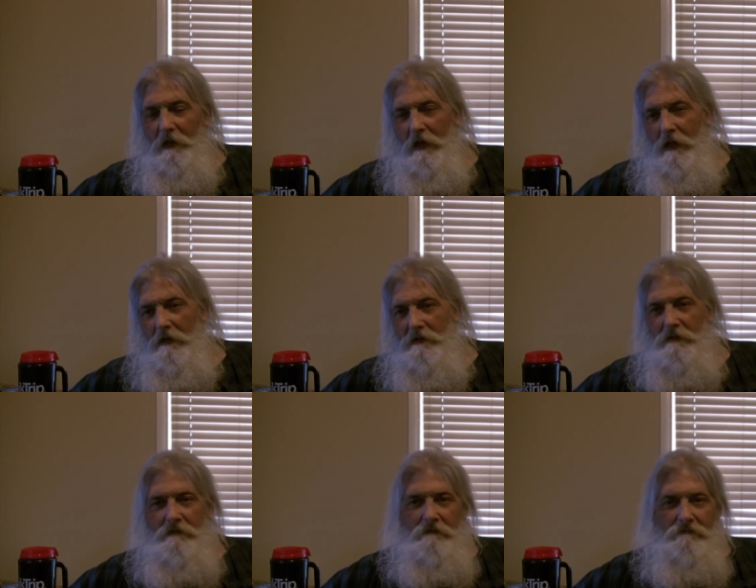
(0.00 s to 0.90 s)
because
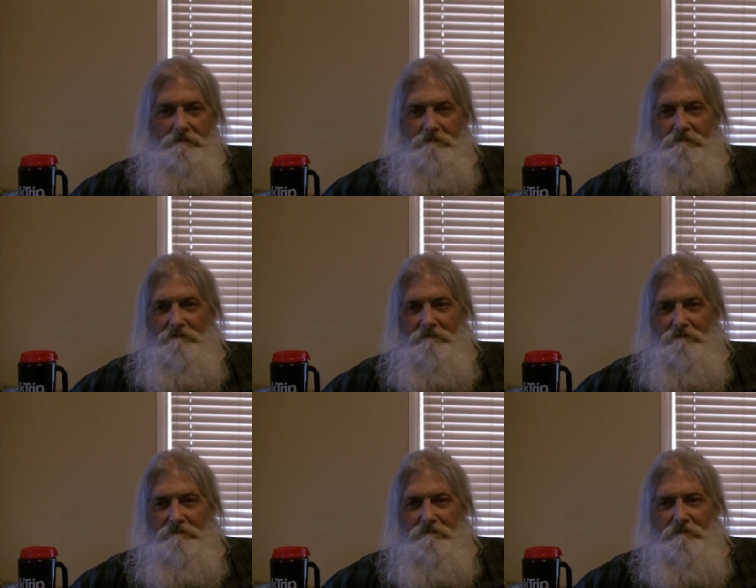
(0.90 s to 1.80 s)

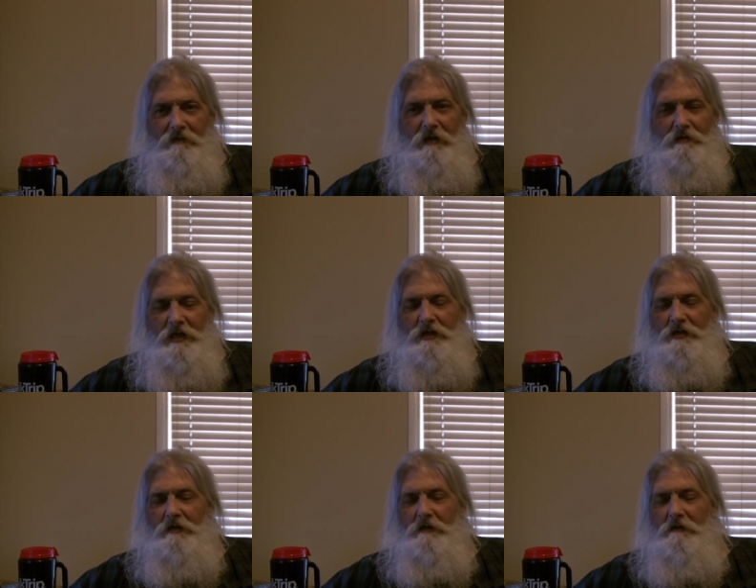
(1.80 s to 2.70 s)
they're
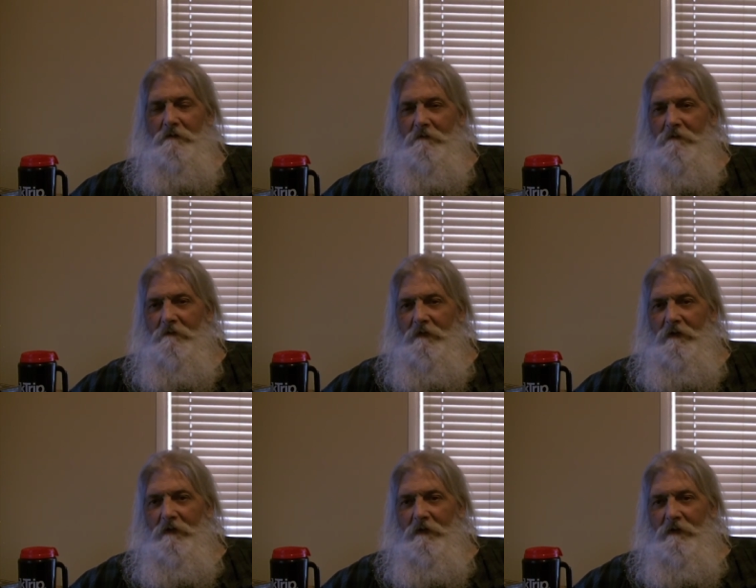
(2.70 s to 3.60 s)
decent.
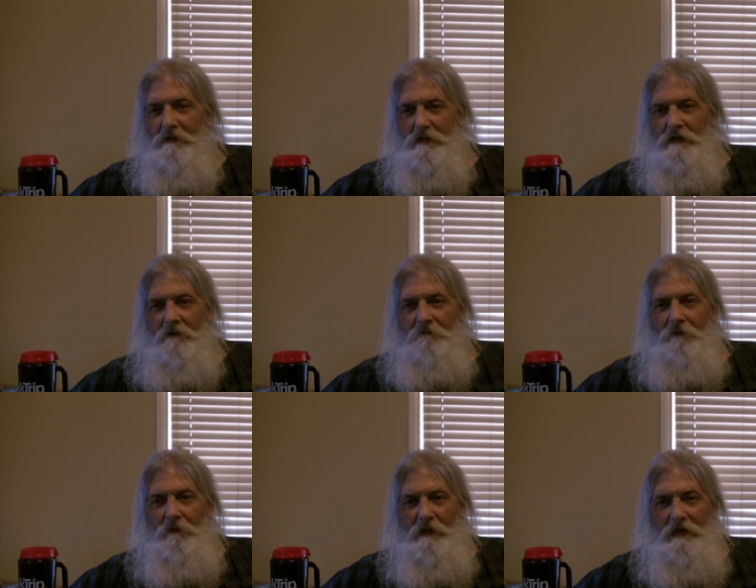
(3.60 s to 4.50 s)
There's enough,
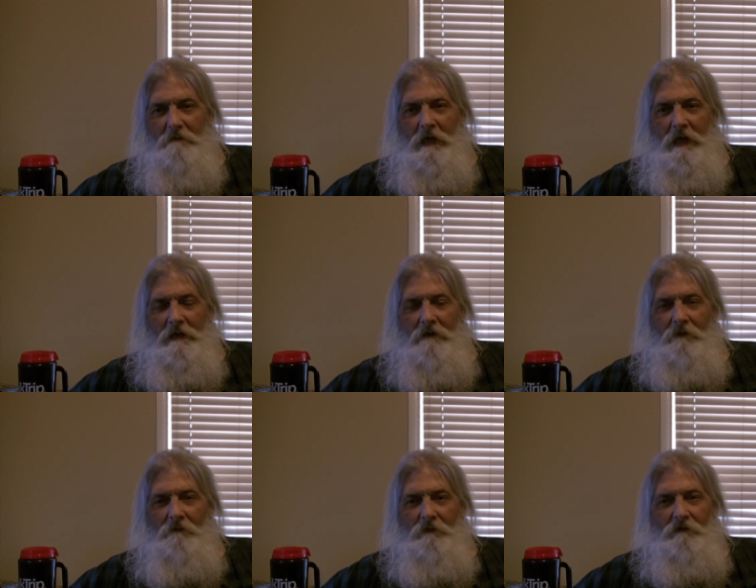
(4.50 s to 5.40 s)
they make
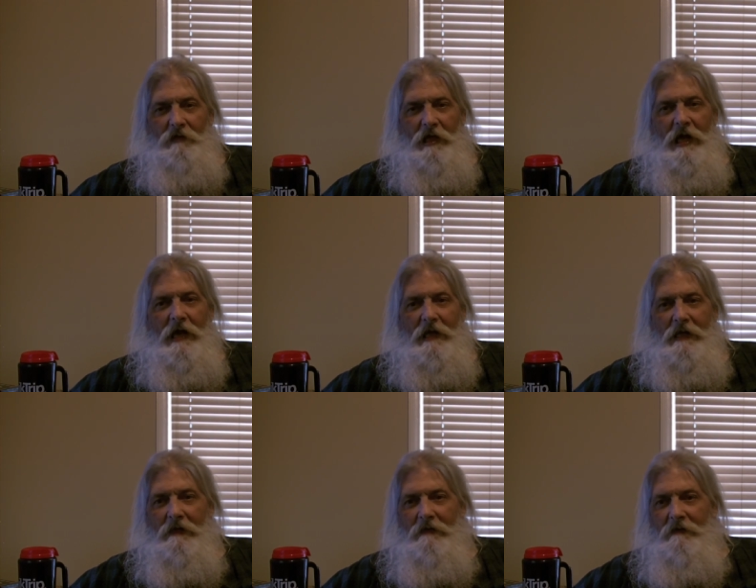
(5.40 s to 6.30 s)
enough of a
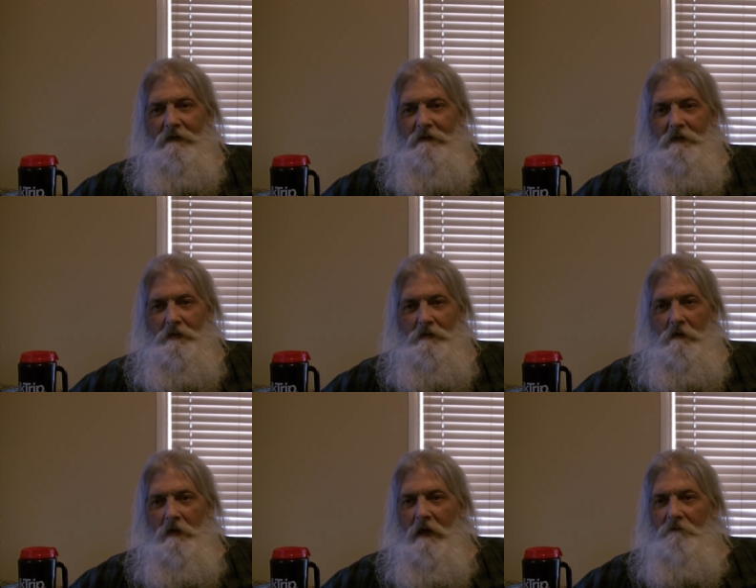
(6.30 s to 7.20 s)
variety that you
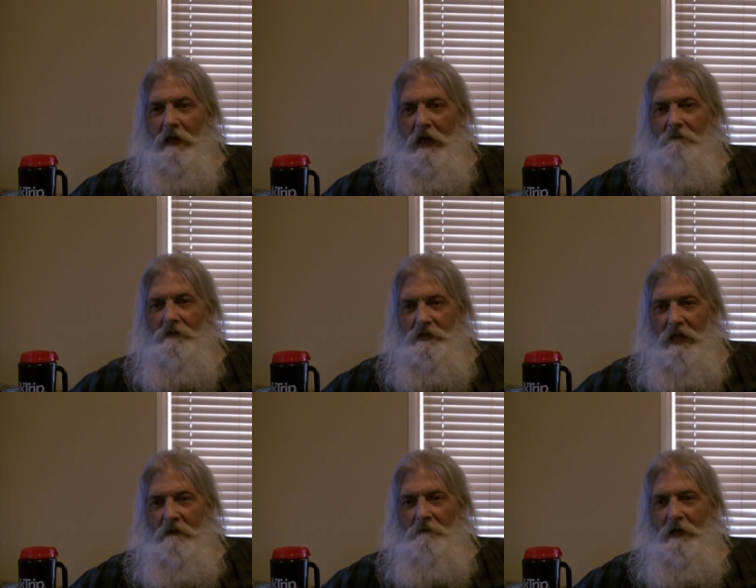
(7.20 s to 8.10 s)
don't have to have the
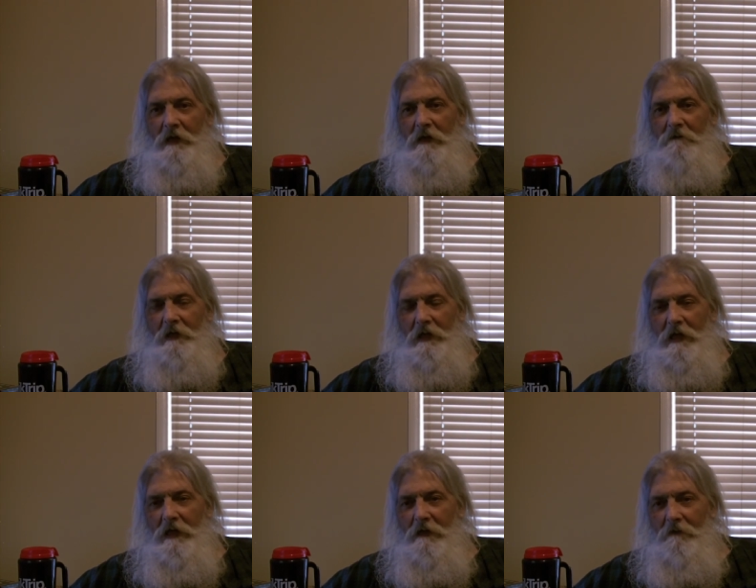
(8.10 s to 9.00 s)
same thing every
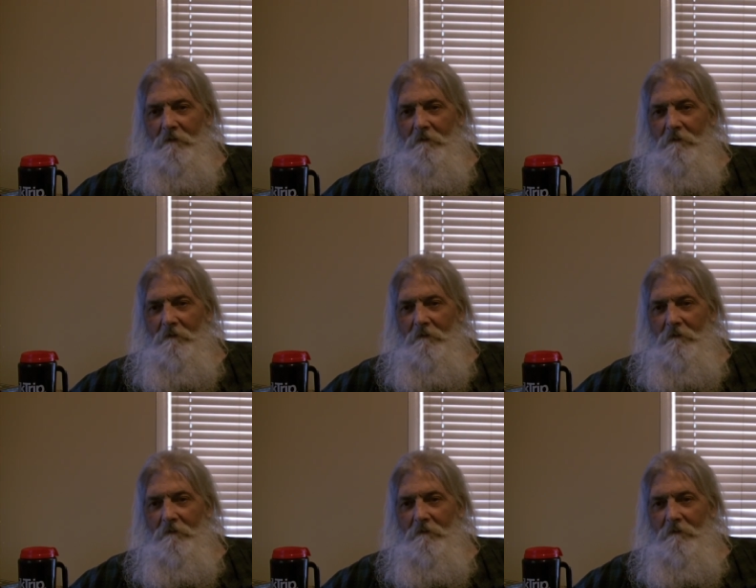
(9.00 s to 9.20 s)
day.